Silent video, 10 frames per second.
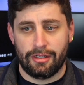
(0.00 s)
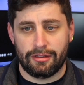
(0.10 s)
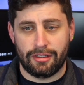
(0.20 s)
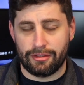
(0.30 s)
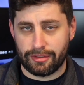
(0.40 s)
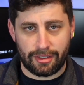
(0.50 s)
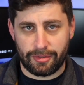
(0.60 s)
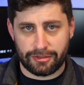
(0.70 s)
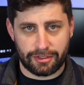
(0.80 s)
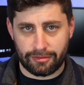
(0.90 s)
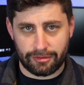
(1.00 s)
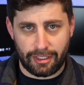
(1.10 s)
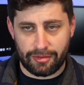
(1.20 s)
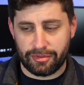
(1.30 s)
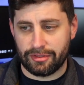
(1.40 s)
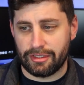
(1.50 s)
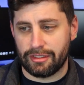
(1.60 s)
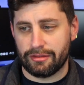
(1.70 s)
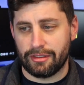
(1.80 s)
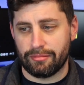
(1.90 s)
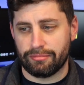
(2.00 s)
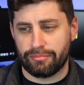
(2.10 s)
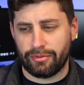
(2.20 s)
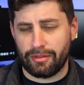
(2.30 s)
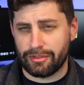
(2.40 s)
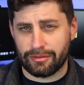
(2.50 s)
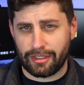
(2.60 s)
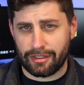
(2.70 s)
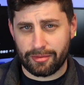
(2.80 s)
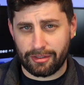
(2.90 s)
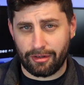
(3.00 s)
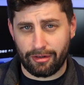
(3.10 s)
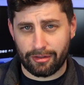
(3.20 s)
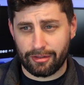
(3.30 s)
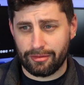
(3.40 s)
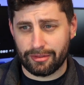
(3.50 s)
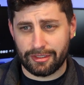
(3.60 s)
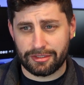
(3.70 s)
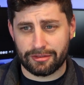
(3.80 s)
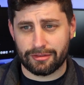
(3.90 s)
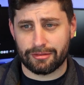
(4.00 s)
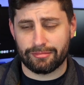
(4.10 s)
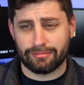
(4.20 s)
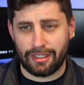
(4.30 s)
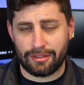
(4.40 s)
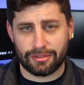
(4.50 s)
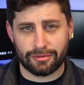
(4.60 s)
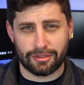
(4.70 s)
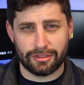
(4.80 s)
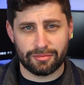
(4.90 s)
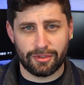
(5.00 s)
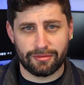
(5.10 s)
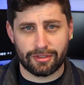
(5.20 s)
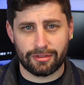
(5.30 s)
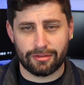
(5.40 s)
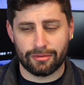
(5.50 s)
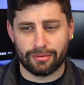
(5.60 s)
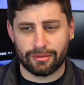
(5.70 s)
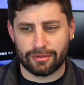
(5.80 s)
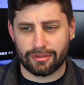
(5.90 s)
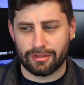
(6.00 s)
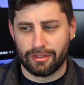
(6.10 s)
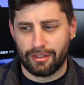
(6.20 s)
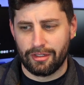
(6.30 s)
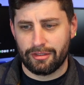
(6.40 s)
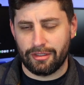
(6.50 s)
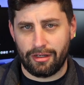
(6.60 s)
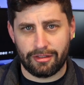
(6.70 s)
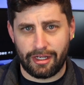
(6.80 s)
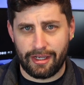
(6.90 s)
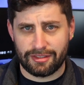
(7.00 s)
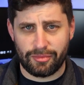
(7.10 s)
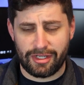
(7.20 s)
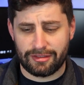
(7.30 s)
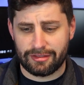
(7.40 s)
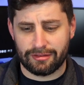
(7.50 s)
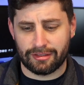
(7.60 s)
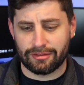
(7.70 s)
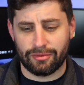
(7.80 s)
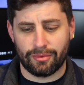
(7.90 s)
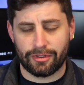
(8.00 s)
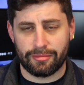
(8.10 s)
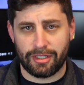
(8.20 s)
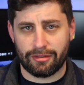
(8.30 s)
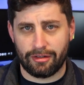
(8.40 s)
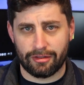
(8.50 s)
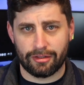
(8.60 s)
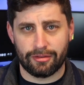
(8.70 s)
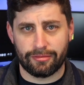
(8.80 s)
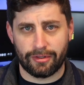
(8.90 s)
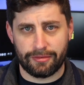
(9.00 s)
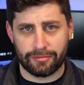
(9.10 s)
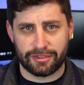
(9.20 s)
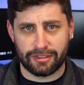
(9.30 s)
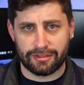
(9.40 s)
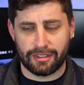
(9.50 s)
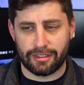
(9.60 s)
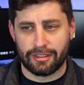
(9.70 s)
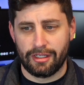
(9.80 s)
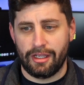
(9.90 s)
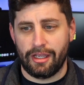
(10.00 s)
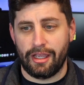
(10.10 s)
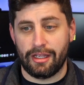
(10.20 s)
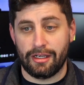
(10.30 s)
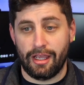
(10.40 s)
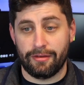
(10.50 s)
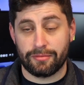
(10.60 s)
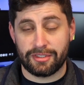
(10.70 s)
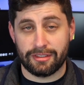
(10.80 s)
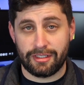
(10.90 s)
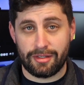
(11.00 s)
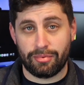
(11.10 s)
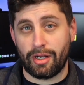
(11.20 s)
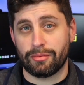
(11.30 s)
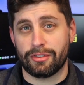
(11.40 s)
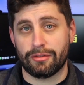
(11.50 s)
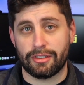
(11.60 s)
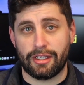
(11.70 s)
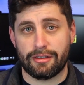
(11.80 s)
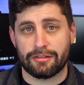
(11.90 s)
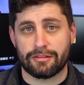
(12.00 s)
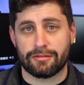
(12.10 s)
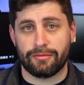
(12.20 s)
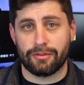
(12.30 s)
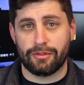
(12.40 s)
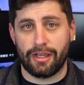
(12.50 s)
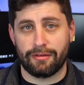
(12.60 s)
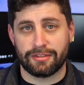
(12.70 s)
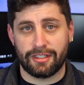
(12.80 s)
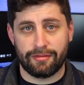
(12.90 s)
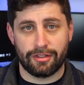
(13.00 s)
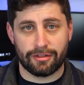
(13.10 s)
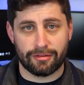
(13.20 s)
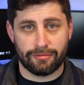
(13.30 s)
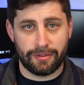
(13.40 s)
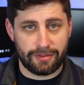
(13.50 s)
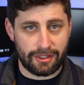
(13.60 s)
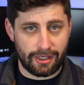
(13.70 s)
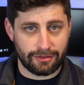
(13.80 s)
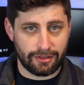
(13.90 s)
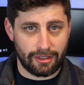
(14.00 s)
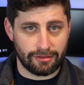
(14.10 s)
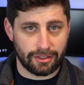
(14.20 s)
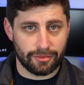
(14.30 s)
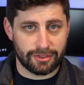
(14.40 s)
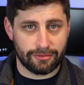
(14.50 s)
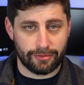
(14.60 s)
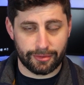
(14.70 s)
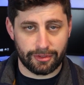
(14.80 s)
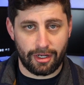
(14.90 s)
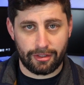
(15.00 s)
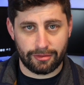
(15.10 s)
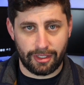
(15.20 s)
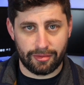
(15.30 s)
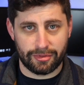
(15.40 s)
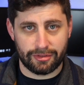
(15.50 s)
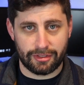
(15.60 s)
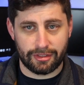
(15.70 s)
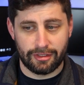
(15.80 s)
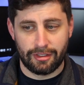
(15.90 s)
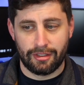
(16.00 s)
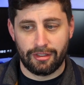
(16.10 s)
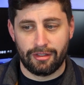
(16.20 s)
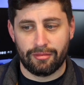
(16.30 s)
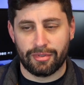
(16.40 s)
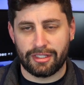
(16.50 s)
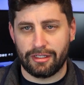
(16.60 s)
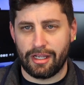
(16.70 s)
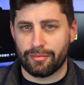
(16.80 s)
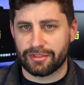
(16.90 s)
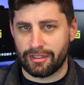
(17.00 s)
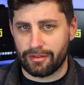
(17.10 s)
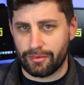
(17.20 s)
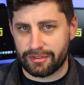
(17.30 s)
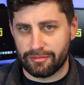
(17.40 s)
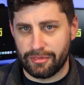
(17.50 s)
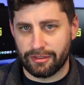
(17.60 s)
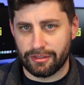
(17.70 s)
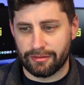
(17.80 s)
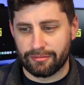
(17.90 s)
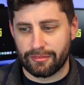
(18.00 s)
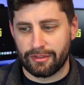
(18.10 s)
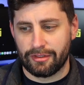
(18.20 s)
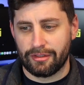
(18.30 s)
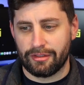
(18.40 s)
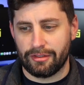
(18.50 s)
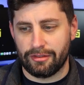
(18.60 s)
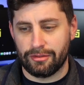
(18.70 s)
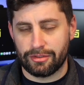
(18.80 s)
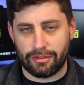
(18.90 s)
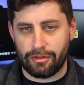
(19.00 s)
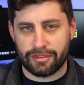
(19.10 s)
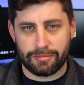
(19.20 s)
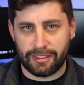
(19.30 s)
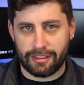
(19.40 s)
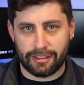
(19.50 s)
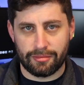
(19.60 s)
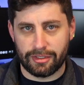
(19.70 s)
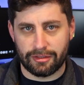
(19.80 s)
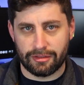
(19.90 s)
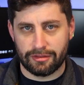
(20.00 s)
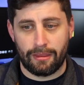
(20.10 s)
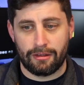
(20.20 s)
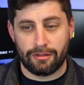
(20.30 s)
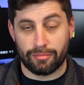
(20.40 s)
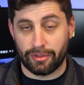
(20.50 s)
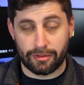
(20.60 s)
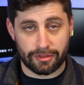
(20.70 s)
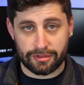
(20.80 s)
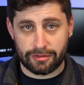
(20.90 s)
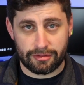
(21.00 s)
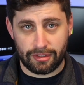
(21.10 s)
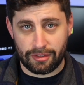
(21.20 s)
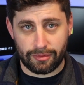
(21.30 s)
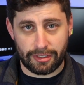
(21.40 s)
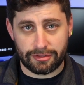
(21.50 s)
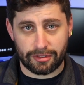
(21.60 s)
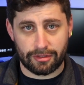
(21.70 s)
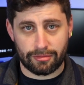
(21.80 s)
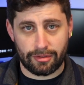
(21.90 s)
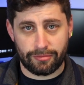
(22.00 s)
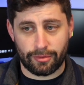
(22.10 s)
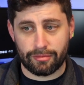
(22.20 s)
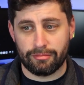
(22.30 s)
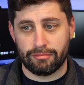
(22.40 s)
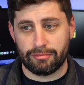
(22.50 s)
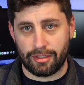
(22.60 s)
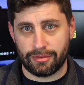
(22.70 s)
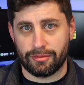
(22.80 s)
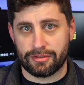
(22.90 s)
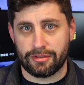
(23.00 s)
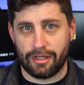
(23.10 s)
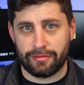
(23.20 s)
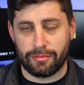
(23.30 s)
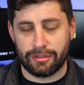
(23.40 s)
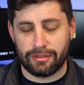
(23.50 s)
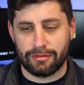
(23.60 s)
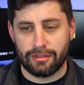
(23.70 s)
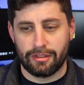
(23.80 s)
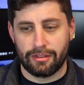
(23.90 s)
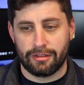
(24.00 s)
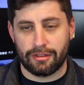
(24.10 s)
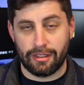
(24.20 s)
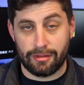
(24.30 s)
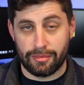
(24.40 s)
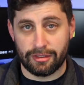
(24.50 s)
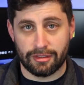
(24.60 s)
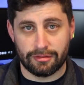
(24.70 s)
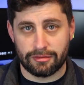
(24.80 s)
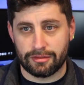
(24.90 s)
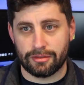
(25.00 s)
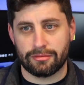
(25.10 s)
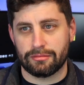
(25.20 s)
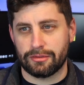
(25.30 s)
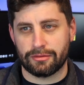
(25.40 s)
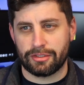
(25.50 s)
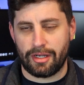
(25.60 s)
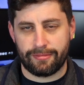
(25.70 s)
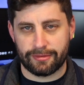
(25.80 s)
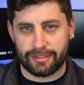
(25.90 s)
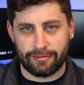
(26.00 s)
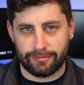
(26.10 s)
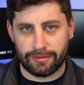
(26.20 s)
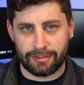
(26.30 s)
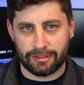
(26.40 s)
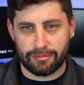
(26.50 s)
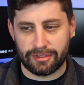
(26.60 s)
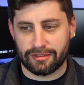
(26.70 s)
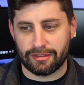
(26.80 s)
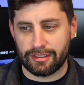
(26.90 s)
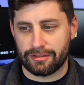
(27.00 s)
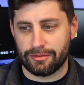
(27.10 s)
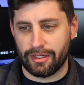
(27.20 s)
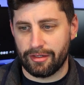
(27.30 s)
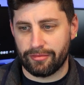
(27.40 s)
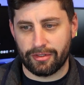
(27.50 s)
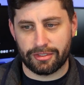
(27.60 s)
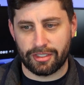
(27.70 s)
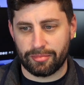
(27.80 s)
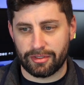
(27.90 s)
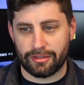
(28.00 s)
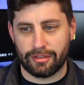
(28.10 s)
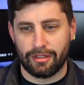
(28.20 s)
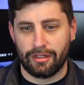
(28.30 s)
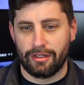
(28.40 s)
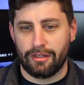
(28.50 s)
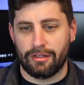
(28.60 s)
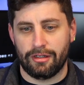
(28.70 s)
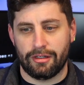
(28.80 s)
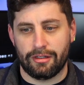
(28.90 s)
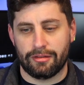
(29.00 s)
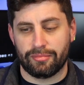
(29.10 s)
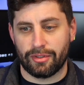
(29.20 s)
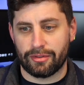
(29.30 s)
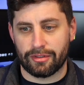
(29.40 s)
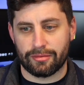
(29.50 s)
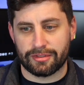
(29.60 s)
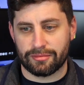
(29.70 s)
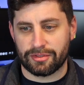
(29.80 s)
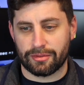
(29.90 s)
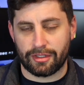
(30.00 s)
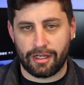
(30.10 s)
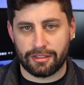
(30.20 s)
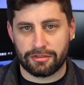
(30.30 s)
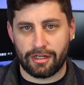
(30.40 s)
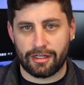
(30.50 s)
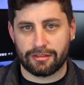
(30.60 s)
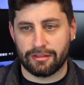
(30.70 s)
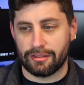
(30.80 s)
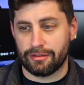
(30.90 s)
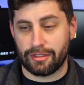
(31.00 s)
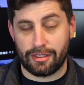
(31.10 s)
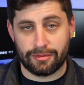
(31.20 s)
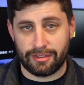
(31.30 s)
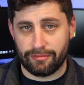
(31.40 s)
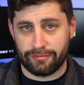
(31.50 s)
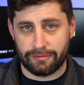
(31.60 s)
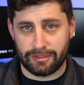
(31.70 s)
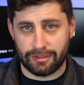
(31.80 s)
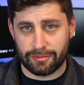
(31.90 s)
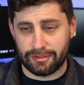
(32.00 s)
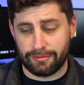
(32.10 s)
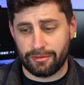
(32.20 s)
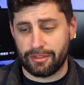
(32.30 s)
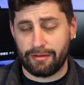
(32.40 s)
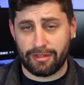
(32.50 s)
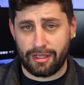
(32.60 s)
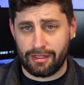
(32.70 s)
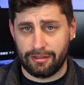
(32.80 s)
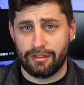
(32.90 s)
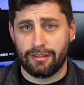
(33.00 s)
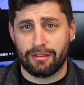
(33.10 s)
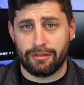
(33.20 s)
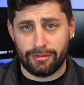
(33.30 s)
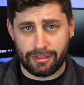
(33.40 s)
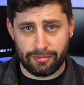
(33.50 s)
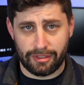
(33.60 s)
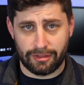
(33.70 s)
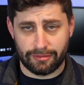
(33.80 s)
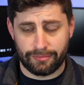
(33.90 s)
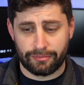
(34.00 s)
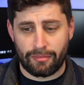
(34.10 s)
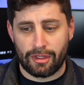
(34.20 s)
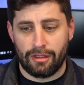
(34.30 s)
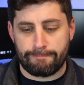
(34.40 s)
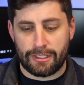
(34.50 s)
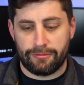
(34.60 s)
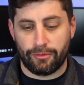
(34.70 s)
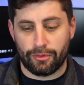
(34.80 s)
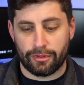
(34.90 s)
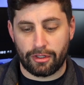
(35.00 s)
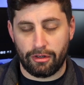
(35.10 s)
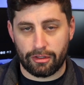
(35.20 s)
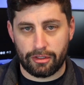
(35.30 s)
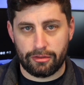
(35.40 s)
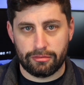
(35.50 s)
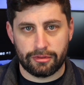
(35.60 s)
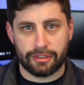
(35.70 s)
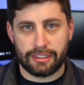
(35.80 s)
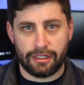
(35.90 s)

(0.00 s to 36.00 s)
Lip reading: They don't care about general liability. They probably don't care about cargo unless you're a household goods mover or hauling hazmats. Like, don't worry about cargo for FMCSA. And FMCSA probably only cares for you to have $750,000 limits for your auto liability. But then Amazon wants $1 million. You should always be getting $1 million. Your brokers, anyone else you're gonna run for, probably wants you to have $1 million. Get $1 million. Don't shop for 750 limits unless you have a shipper, broker with some sort of contract and they're okay with 750 limits. If you don't have that, you need $1 million. For cargo, you're gonna need